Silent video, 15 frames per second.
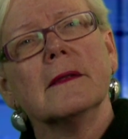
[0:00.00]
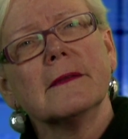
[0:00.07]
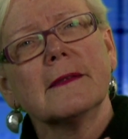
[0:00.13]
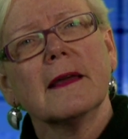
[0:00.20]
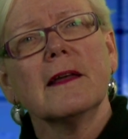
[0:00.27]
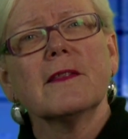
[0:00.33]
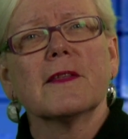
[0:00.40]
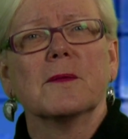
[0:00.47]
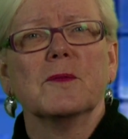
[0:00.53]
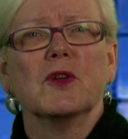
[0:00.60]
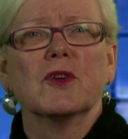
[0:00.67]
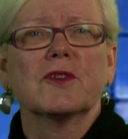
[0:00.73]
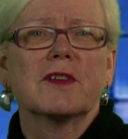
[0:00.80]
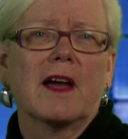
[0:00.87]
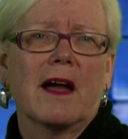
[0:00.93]
Tell them
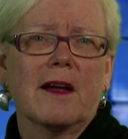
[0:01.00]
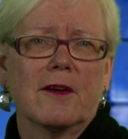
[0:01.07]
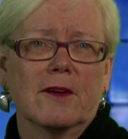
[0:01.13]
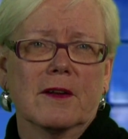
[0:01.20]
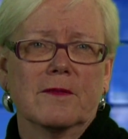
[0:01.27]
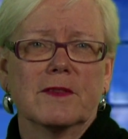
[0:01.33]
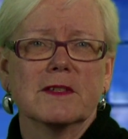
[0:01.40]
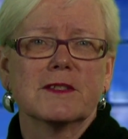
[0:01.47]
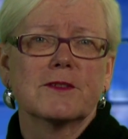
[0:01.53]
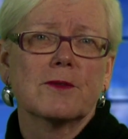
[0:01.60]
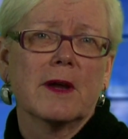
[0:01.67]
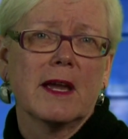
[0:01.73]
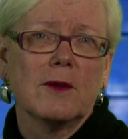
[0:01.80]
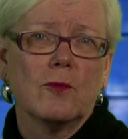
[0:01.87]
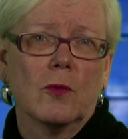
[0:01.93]
you're tired of this
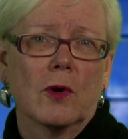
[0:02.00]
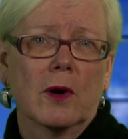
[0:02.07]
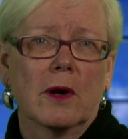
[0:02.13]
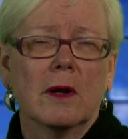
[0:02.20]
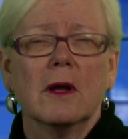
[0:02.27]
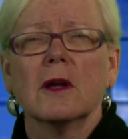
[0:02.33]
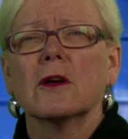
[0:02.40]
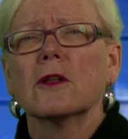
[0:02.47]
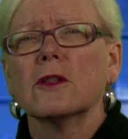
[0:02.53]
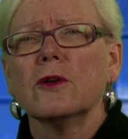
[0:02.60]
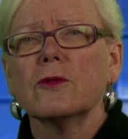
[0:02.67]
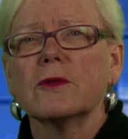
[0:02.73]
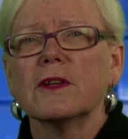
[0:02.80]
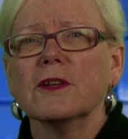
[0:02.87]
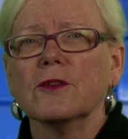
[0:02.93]
trade war,
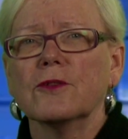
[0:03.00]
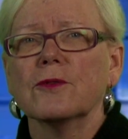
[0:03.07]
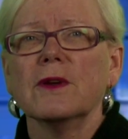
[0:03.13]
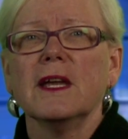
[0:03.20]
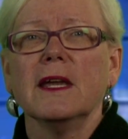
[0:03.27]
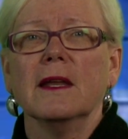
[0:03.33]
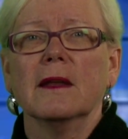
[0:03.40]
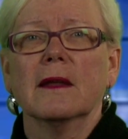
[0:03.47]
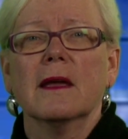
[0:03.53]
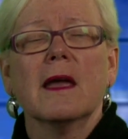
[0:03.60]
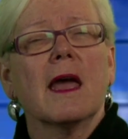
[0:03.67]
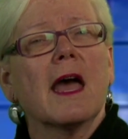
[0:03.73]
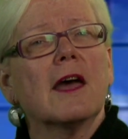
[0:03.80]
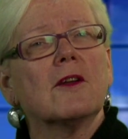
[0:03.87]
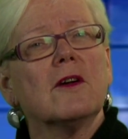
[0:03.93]
cloaked in green,
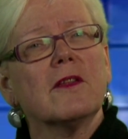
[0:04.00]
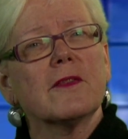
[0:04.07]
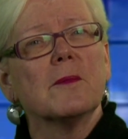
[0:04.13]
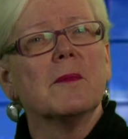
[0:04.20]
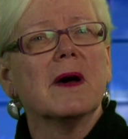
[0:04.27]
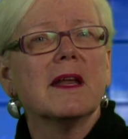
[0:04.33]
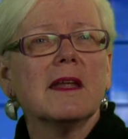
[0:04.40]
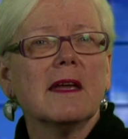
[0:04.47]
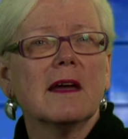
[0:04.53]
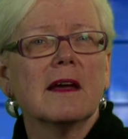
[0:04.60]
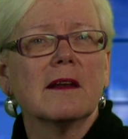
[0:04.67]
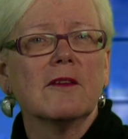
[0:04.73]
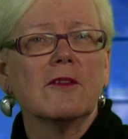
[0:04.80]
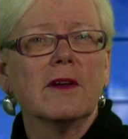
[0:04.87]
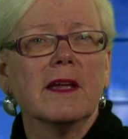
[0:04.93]
and all the
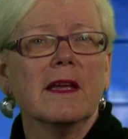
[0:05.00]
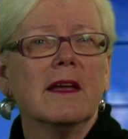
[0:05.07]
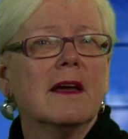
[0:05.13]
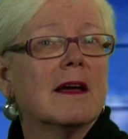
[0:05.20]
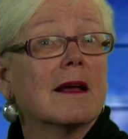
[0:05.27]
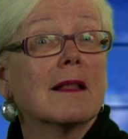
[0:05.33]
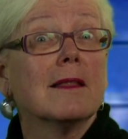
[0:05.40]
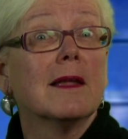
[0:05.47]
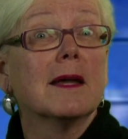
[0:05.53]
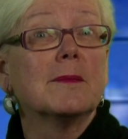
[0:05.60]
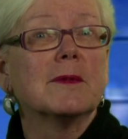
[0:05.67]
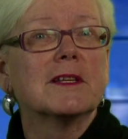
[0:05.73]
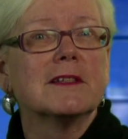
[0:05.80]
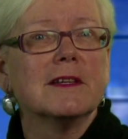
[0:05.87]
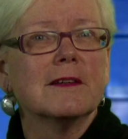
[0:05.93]
money-hungry
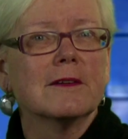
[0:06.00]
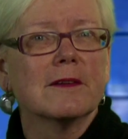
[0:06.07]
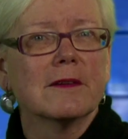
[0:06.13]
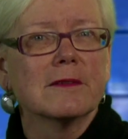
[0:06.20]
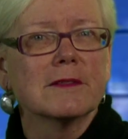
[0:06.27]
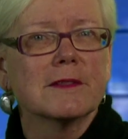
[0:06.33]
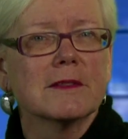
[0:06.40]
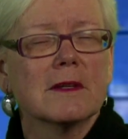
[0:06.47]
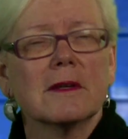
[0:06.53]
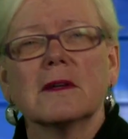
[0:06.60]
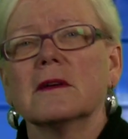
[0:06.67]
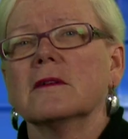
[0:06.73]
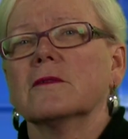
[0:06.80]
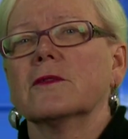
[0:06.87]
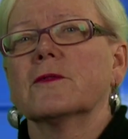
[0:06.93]
climateers.
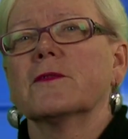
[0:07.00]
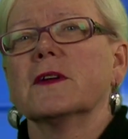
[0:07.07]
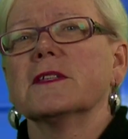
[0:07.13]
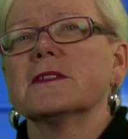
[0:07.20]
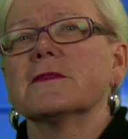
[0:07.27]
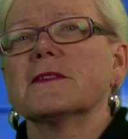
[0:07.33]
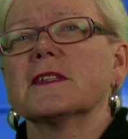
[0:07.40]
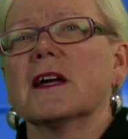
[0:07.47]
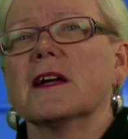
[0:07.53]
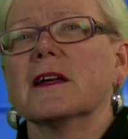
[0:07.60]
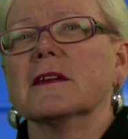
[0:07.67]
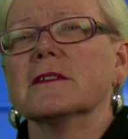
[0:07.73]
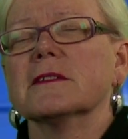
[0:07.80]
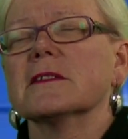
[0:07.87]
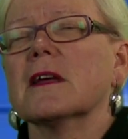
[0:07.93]
For Friends of
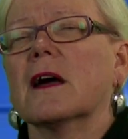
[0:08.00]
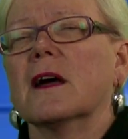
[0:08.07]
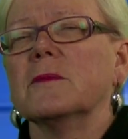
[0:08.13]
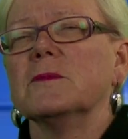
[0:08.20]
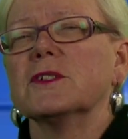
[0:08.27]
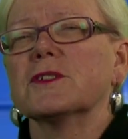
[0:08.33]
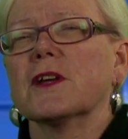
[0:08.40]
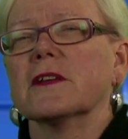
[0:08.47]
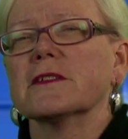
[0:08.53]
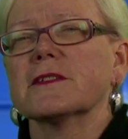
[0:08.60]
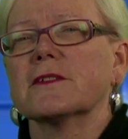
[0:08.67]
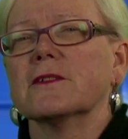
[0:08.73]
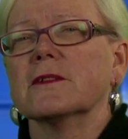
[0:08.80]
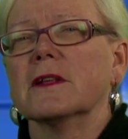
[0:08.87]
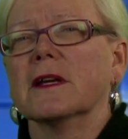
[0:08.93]
Science, I'm Michelle
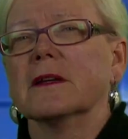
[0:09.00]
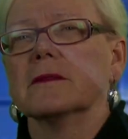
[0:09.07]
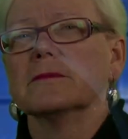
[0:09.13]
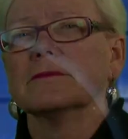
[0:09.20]
Sterling.